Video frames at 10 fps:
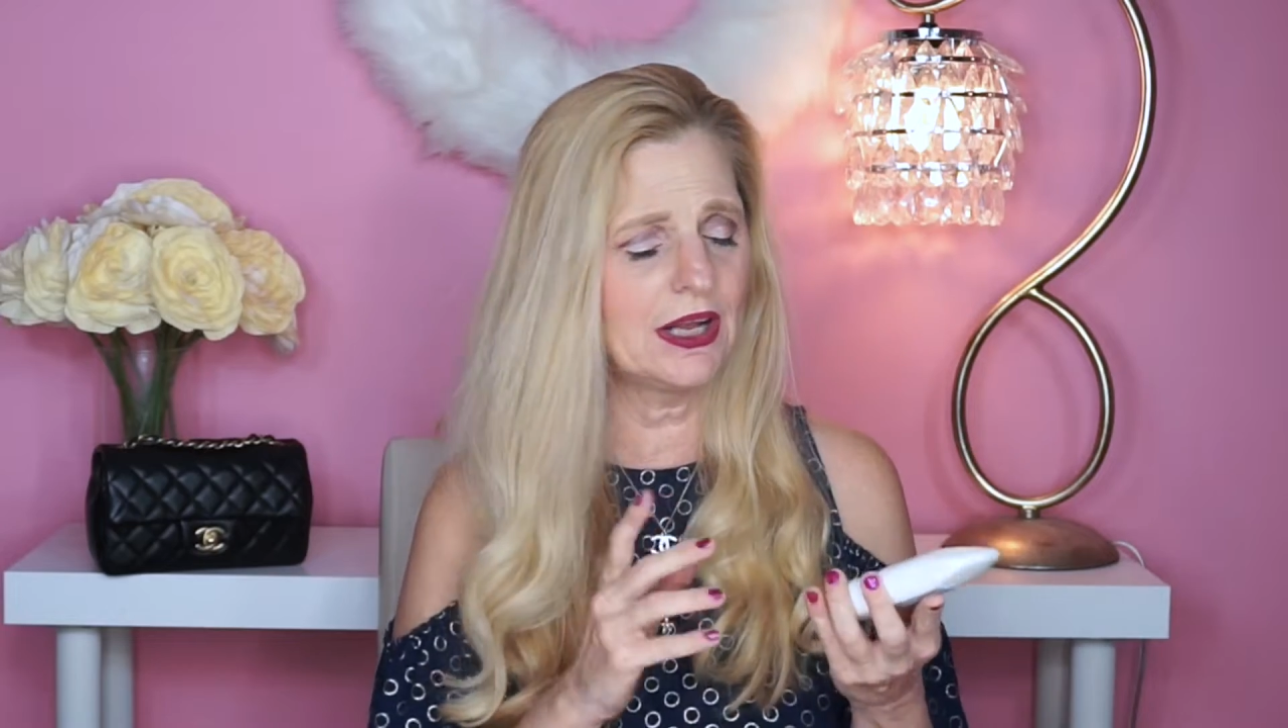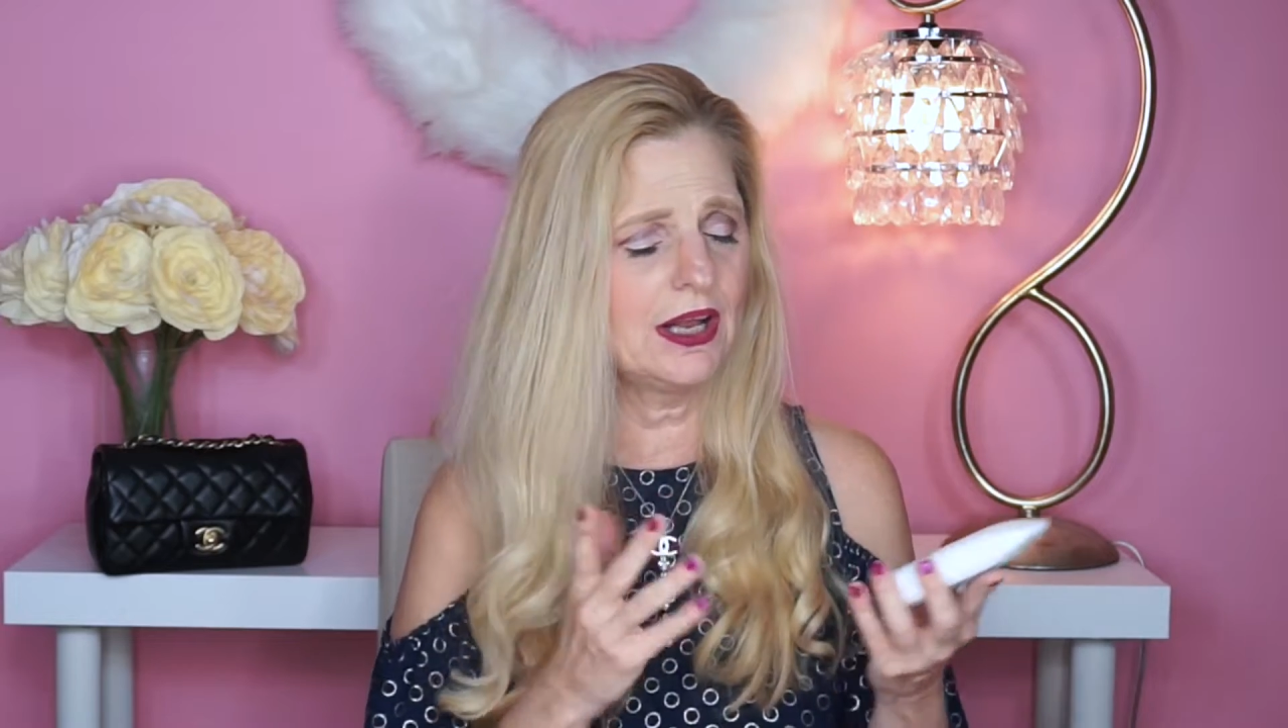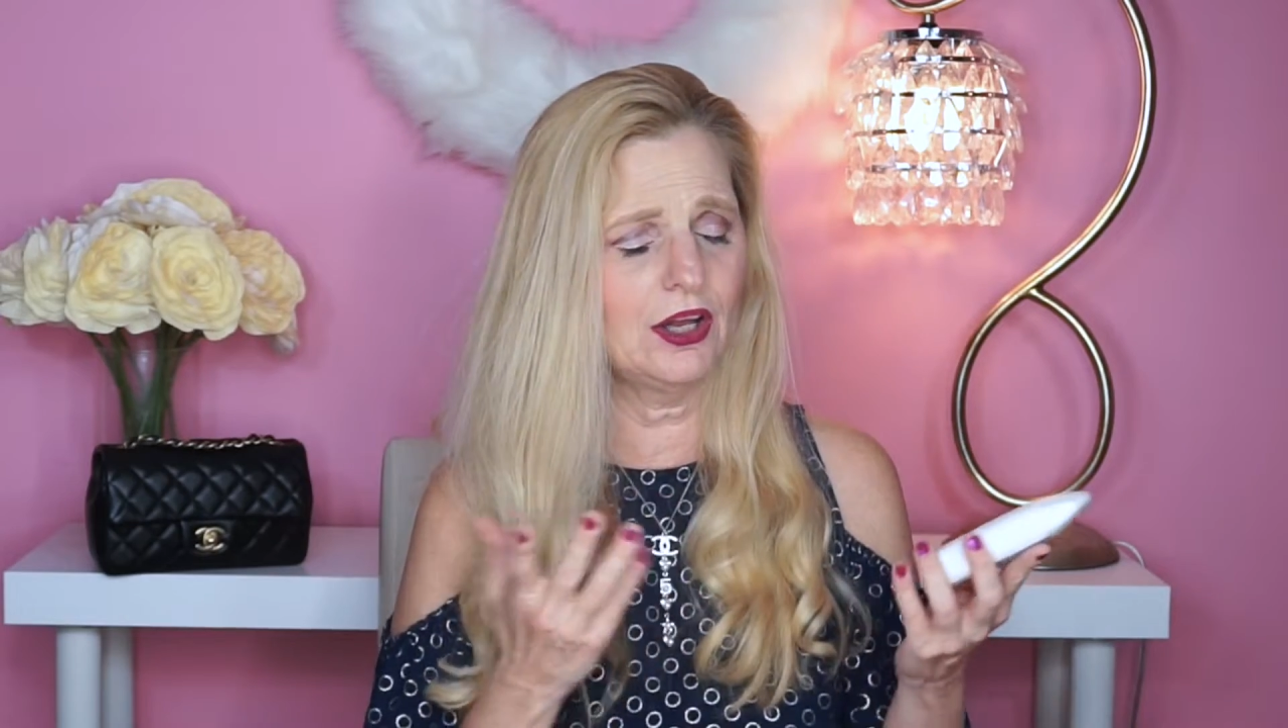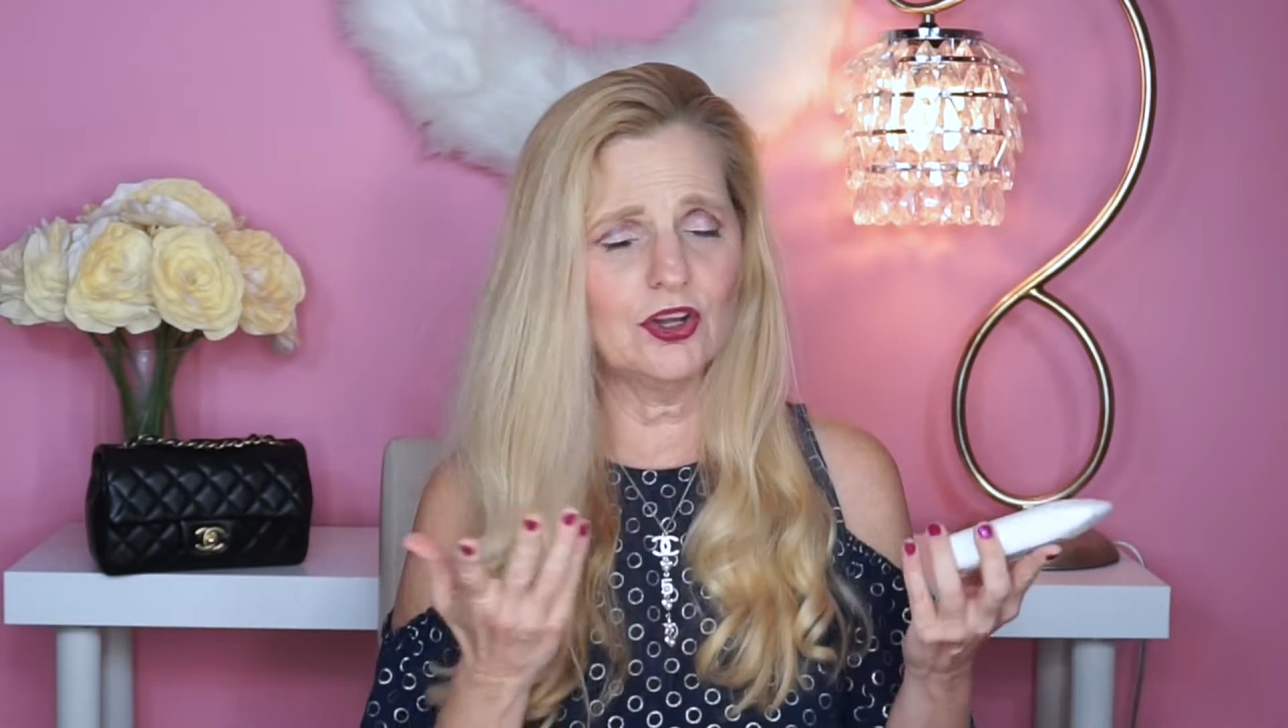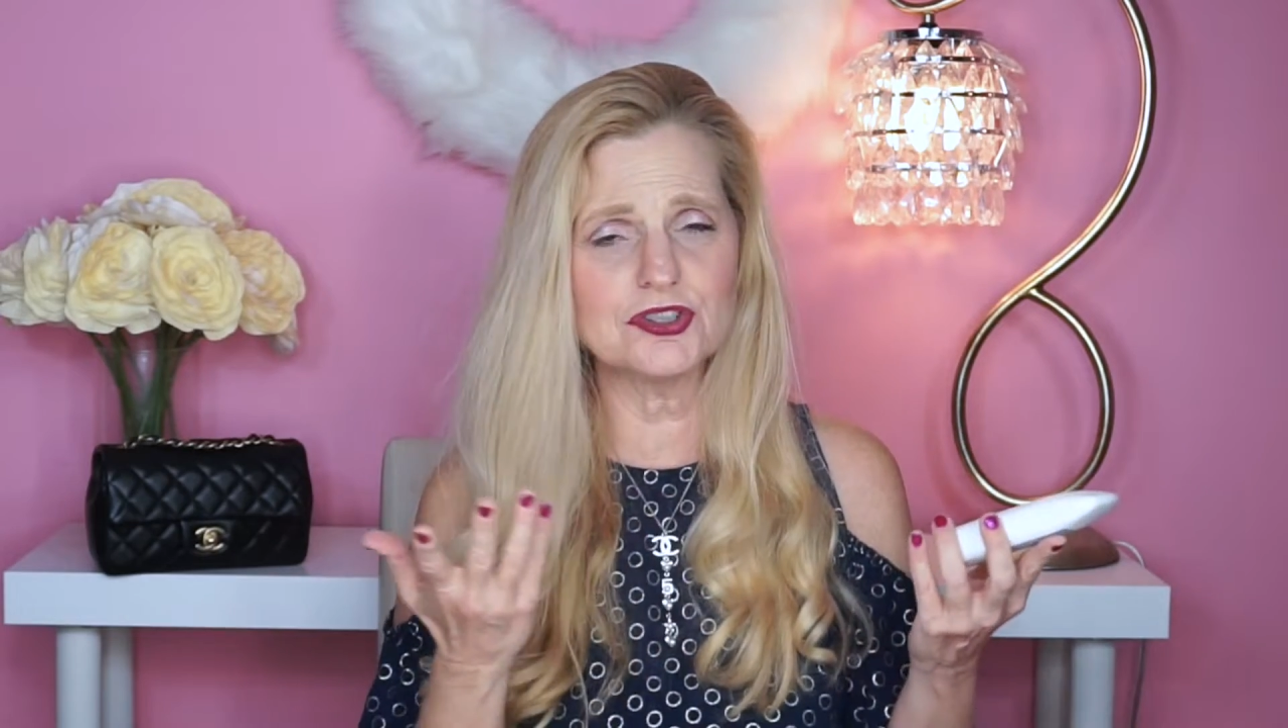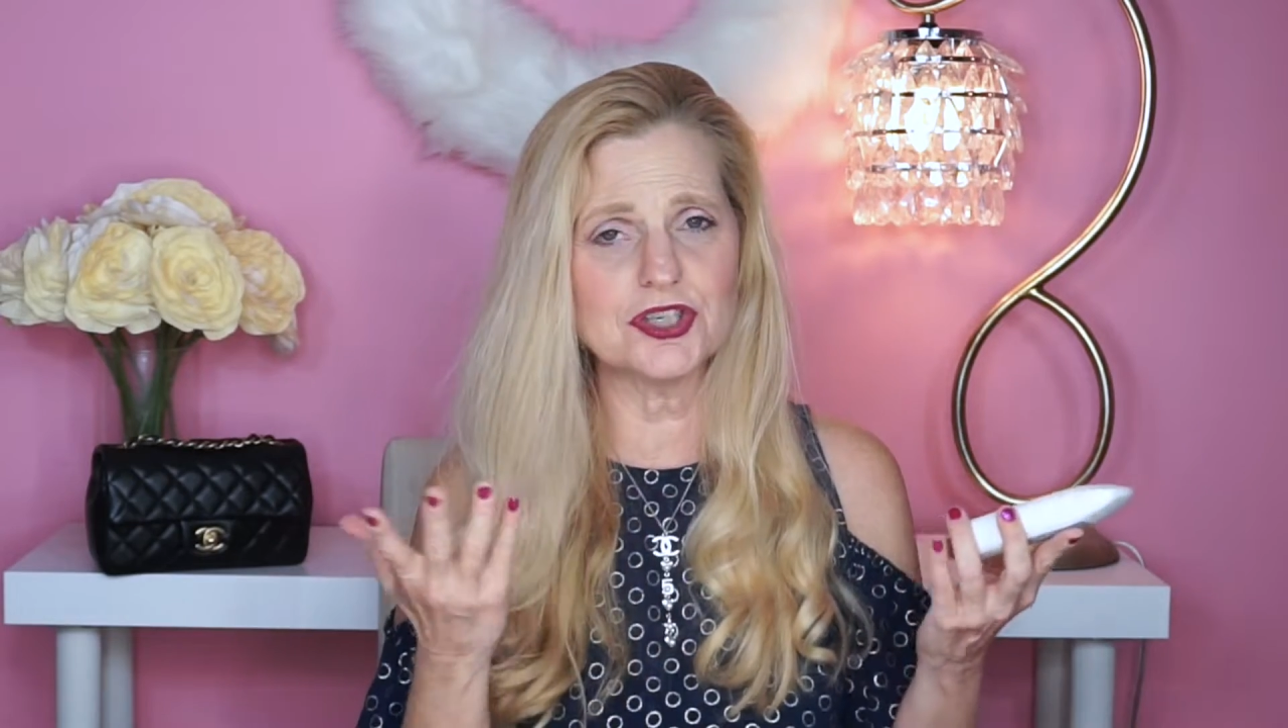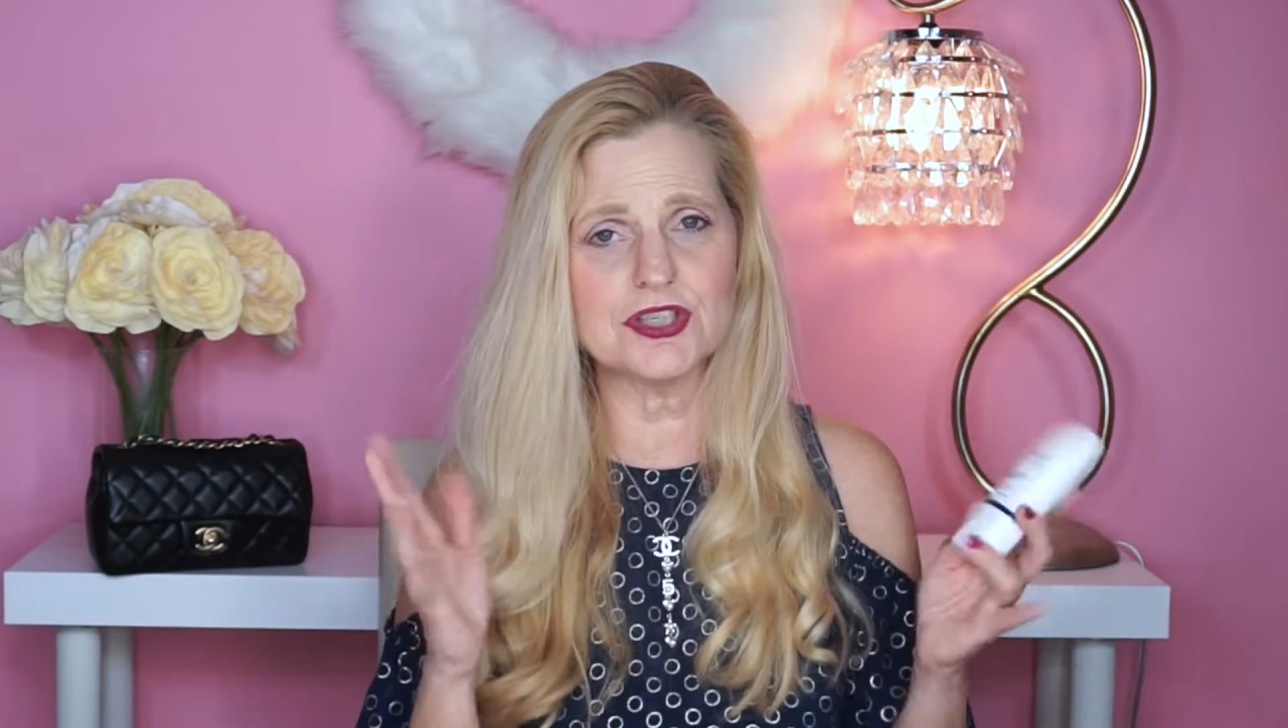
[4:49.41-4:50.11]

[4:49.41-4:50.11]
it looks